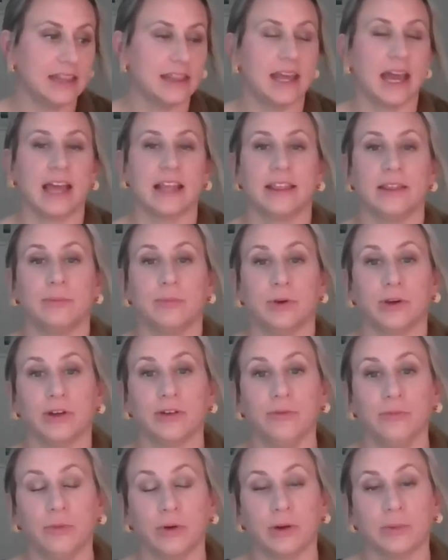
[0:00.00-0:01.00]
that the Book
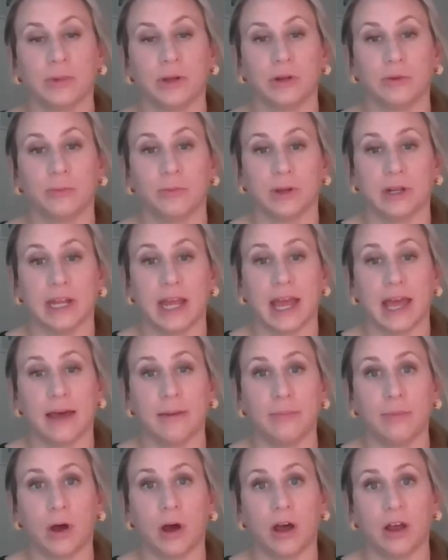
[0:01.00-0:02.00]
of Mormon would help